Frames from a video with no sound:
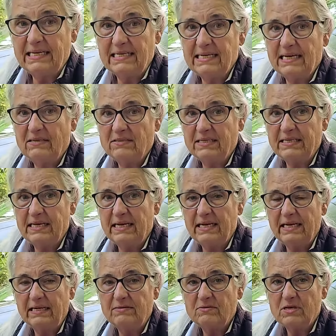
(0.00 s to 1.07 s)
it down
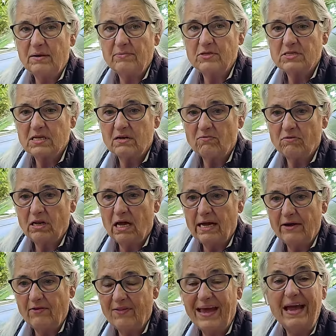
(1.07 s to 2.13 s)
today. I'm just going to
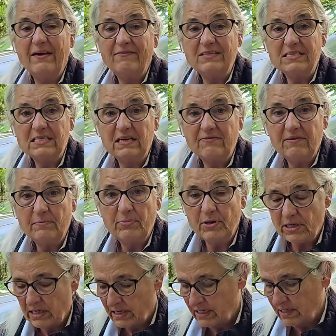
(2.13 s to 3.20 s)
rely on the heavy stuff I'm
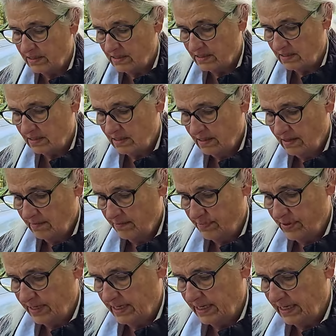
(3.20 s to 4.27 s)
putting in it
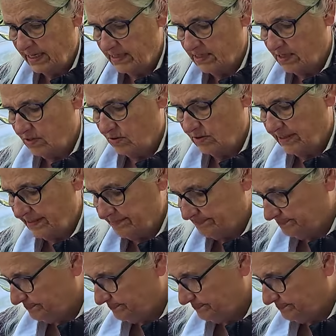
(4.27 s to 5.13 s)
to hold it.